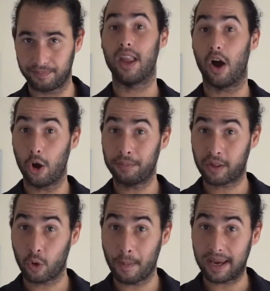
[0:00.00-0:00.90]
Now, I hope
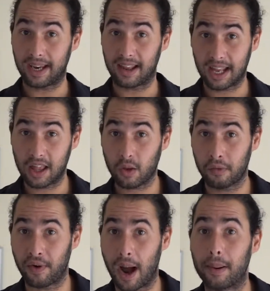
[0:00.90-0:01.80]
that's all making sense so
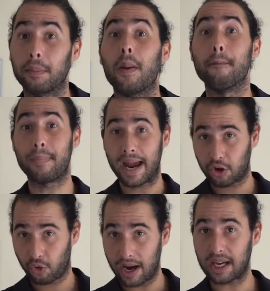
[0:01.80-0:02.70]
far, but I'm going to
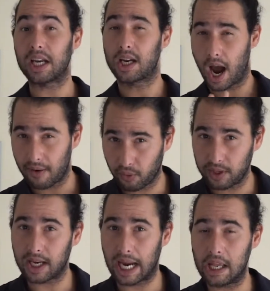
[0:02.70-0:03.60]
backtrack and cover
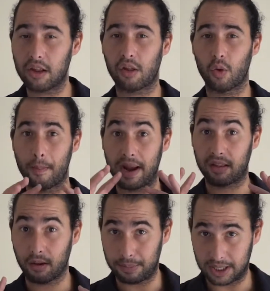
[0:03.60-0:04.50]
it again just so it
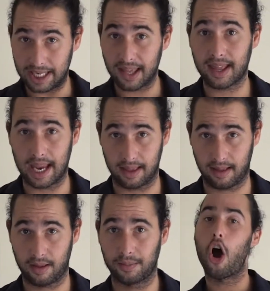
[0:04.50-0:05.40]
makes complete
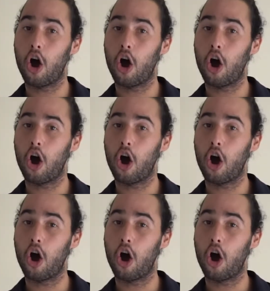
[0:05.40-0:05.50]
sense.